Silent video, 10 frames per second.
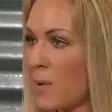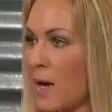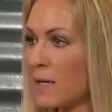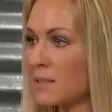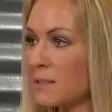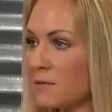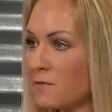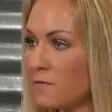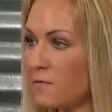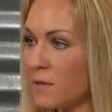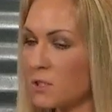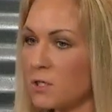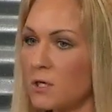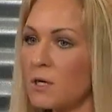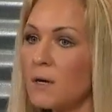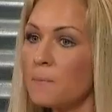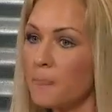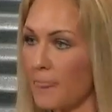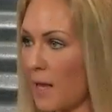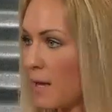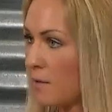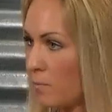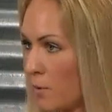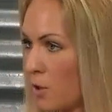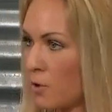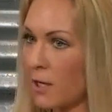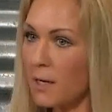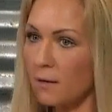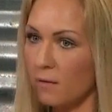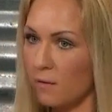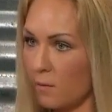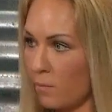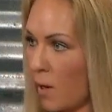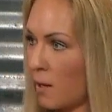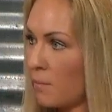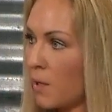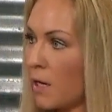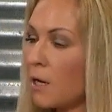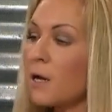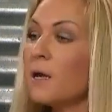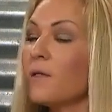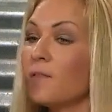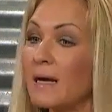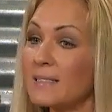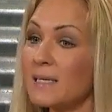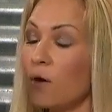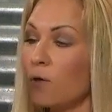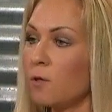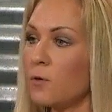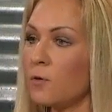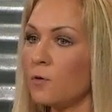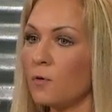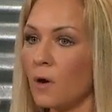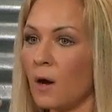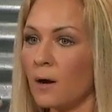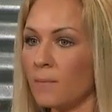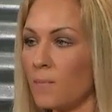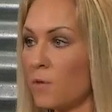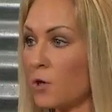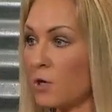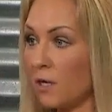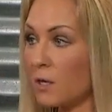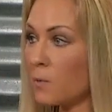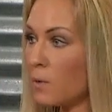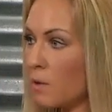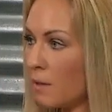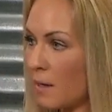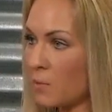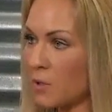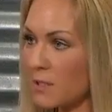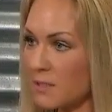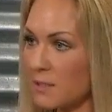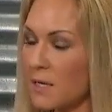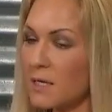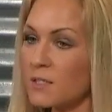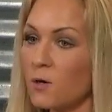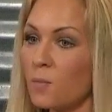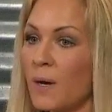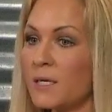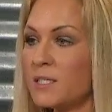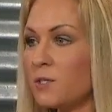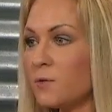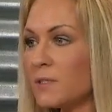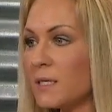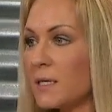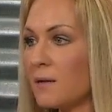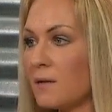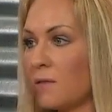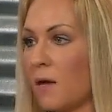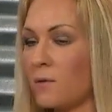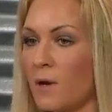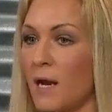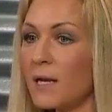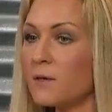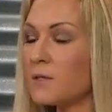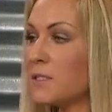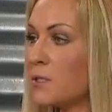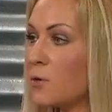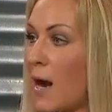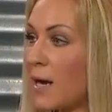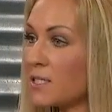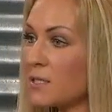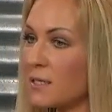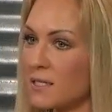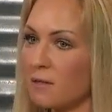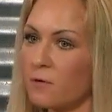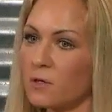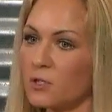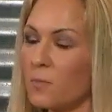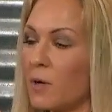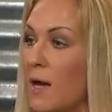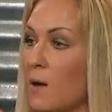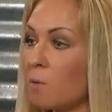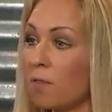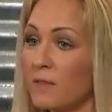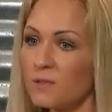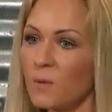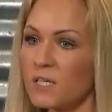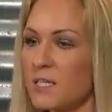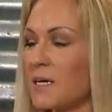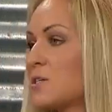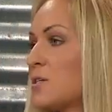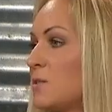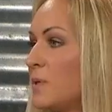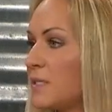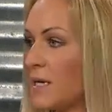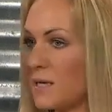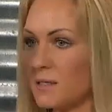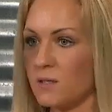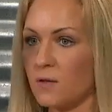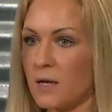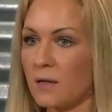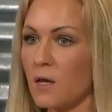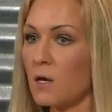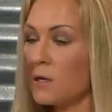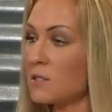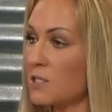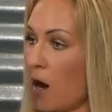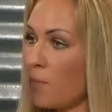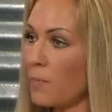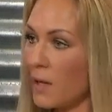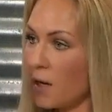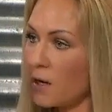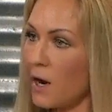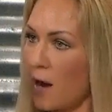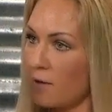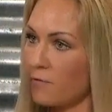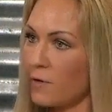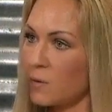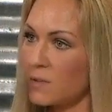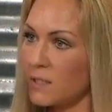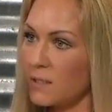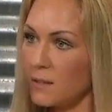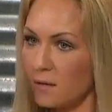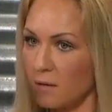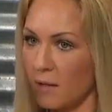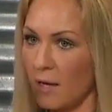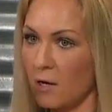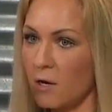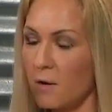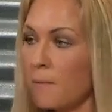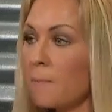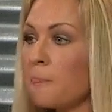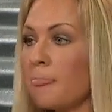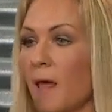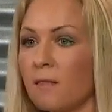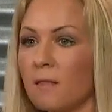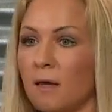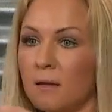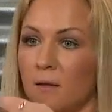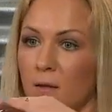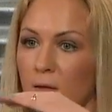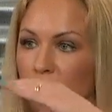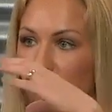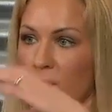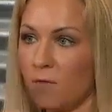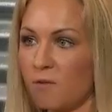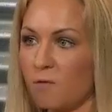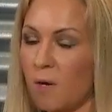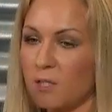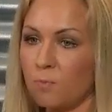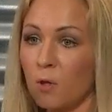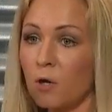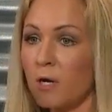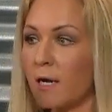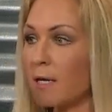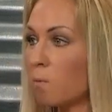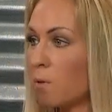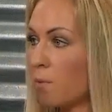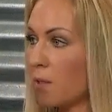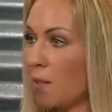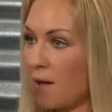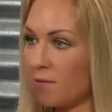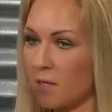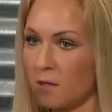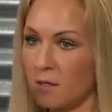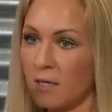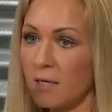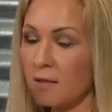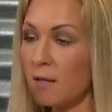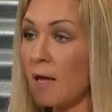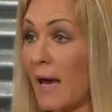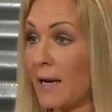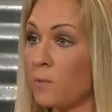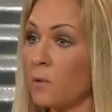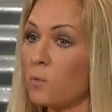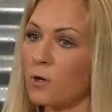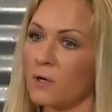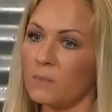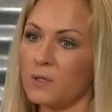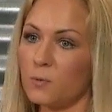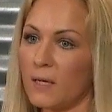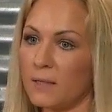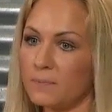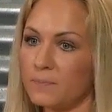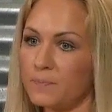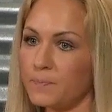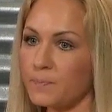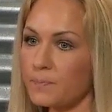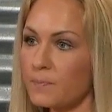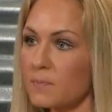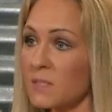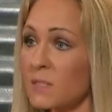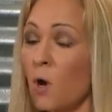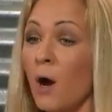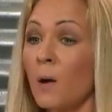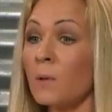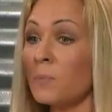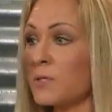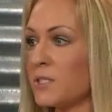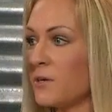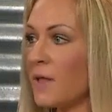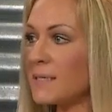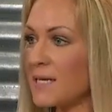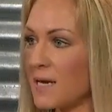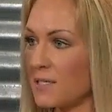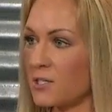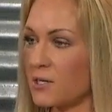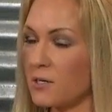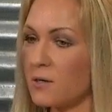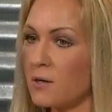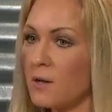pass filter and blurring the bottom layer, that's how you, they're equal numbers. So by choosing that radius, you actually tell Photoshop, okay, I want this much texture to be taken to that top layer, high frequency layer, and then this much blurring will be left underneath, and I will work in between. So I will preserve that texture,